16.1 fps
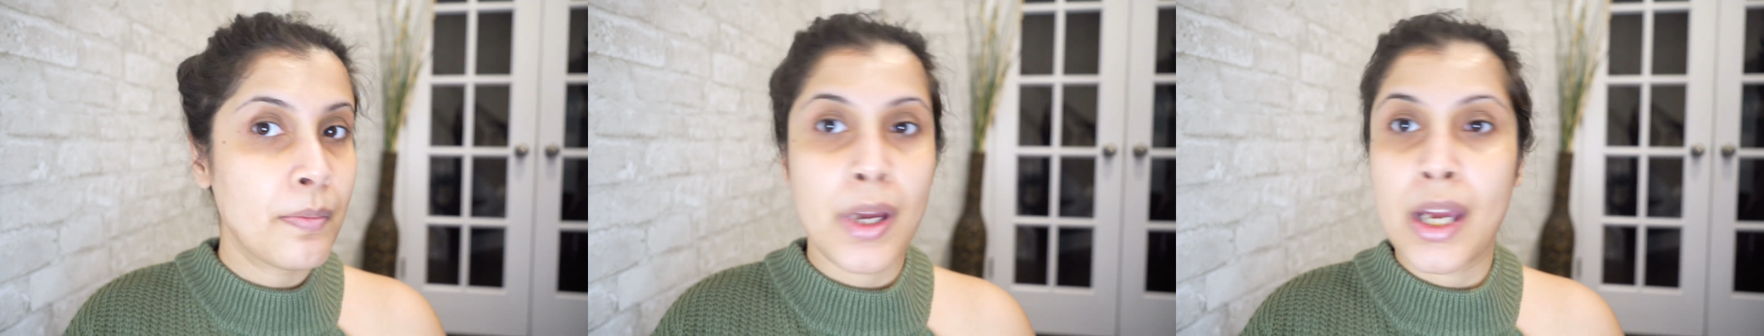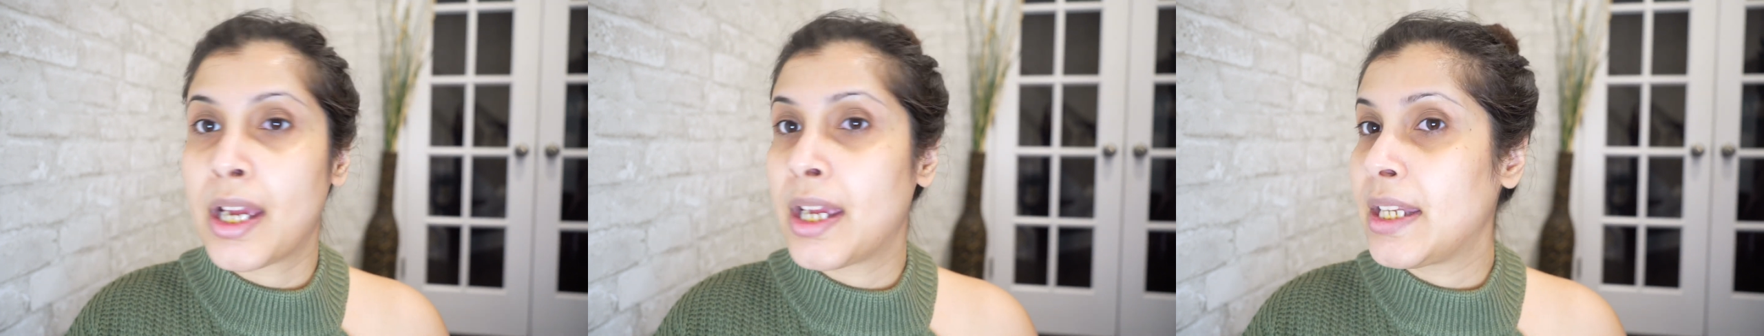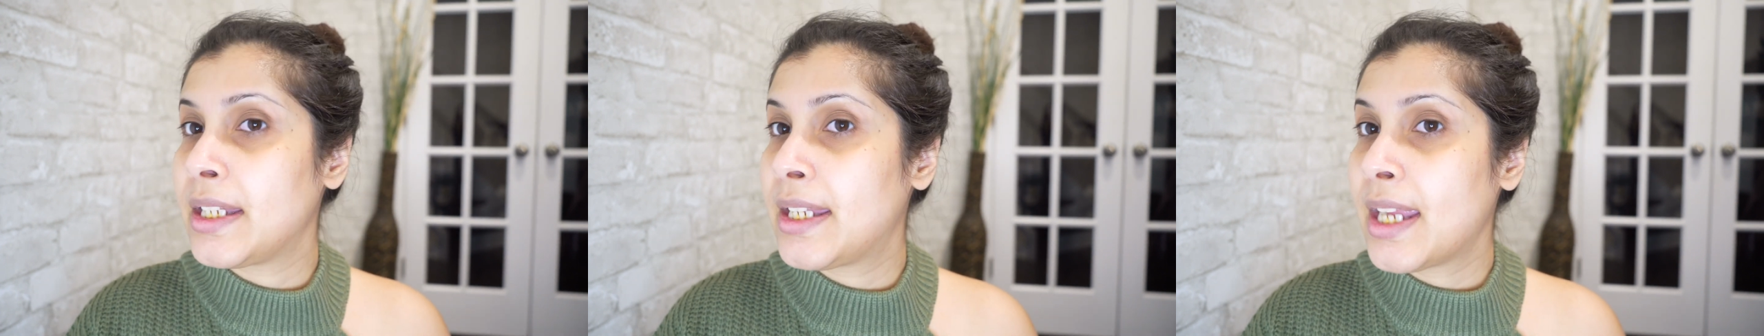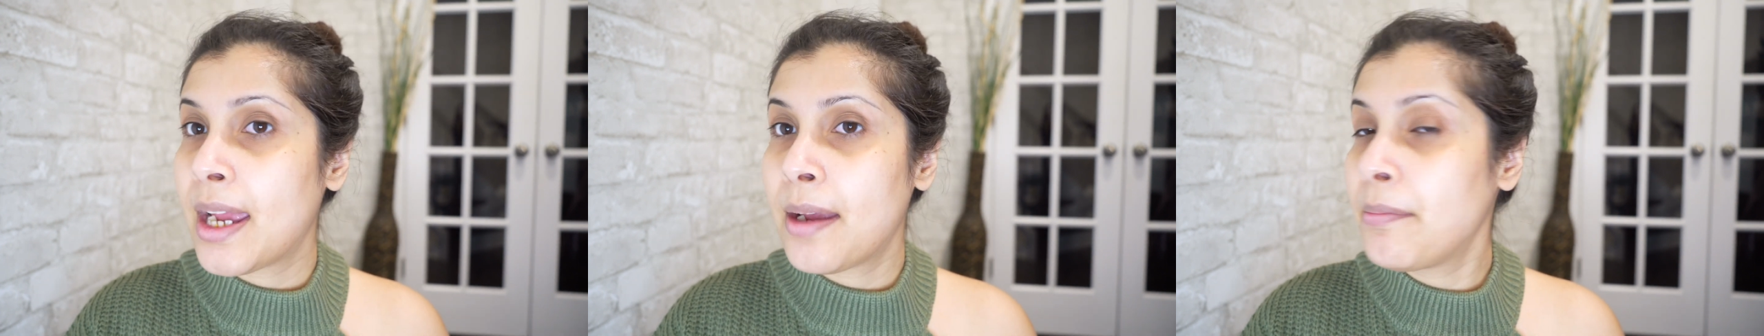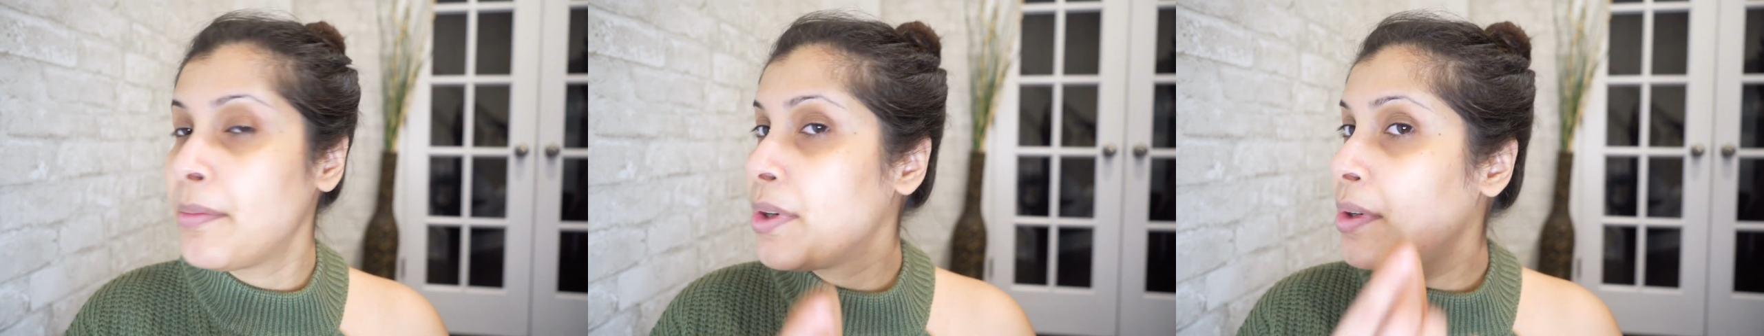my
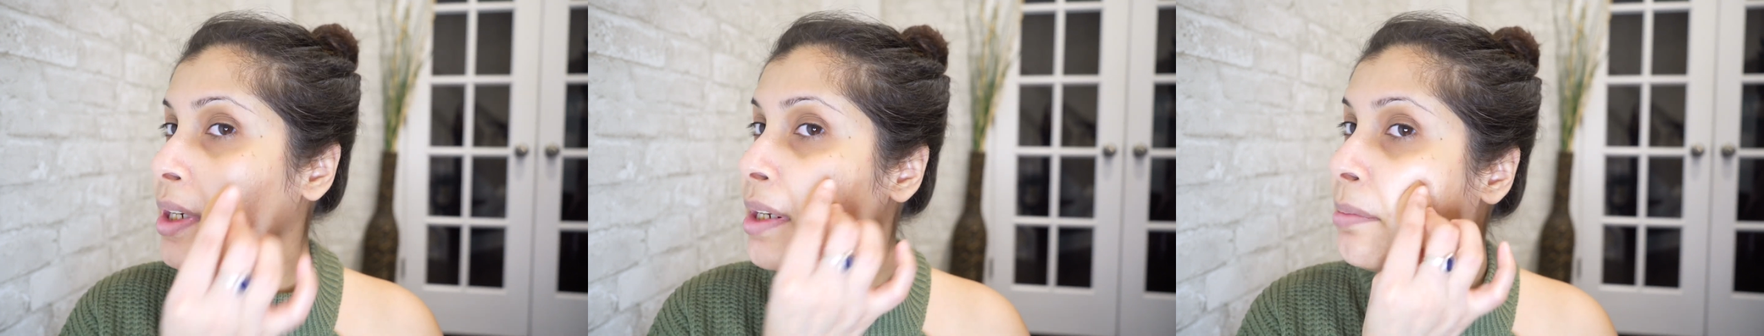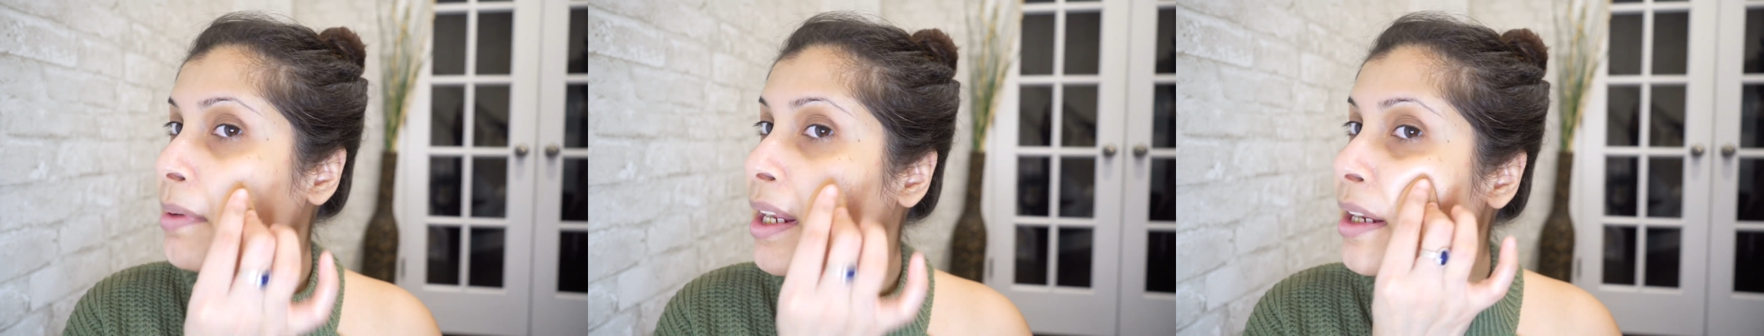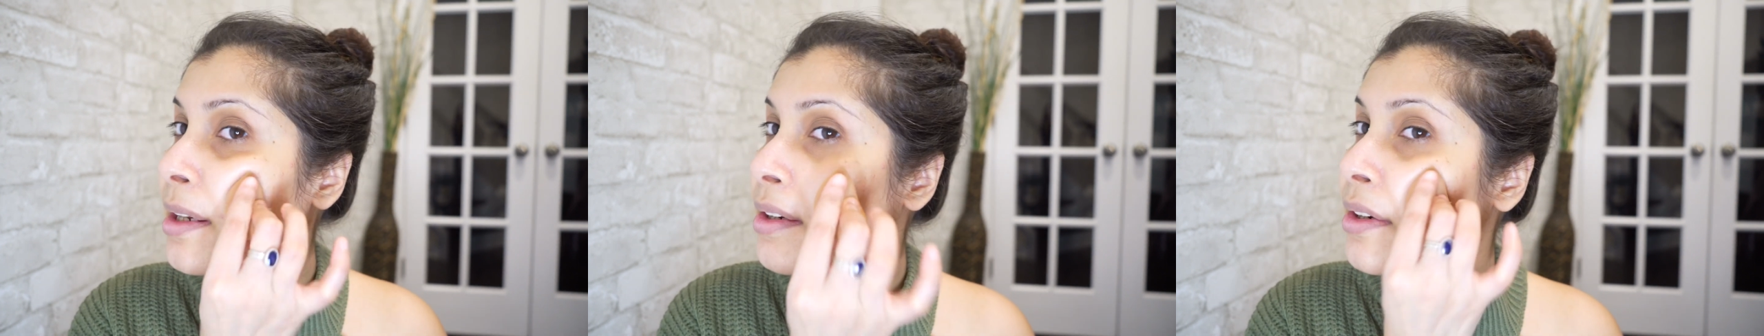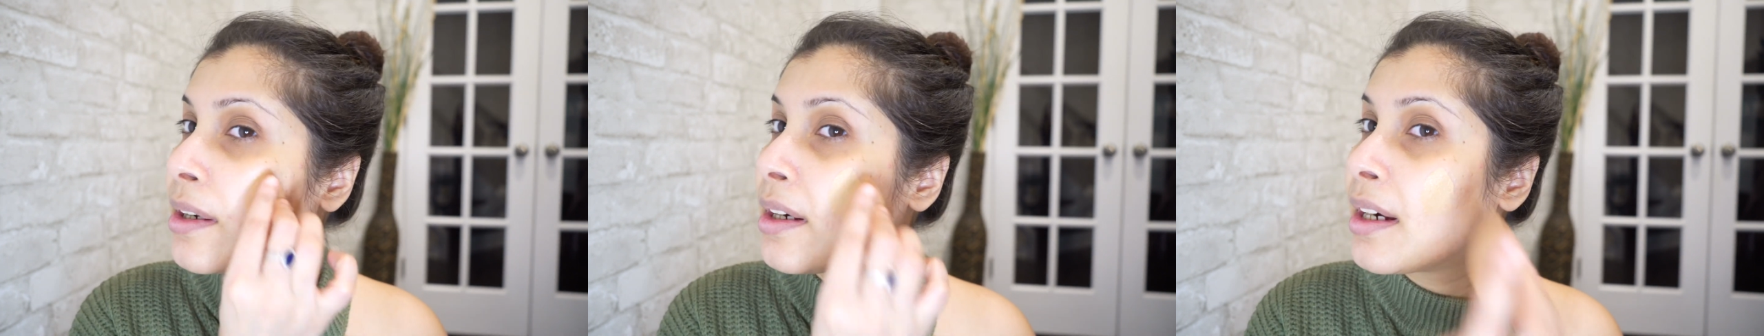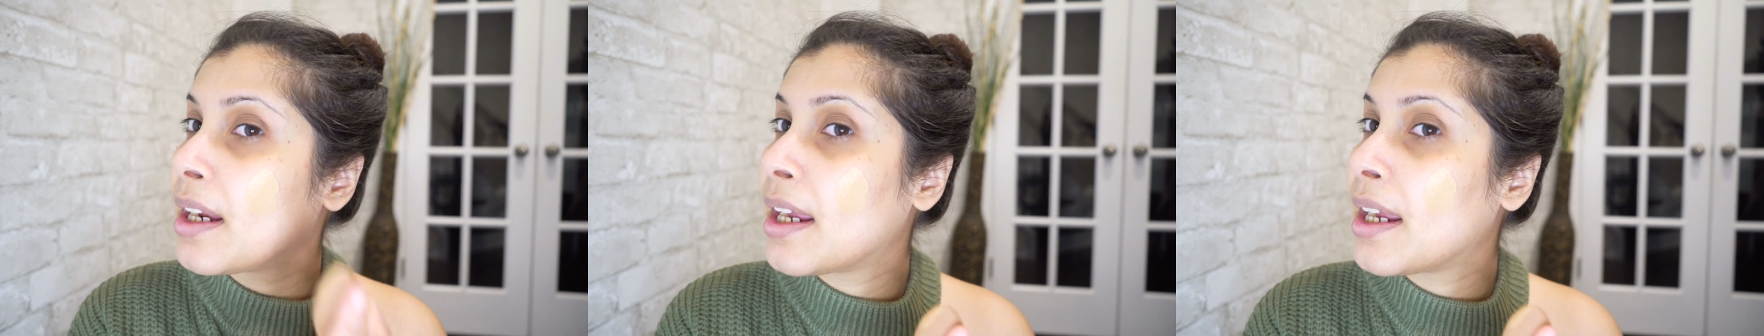Damn Beauty blender,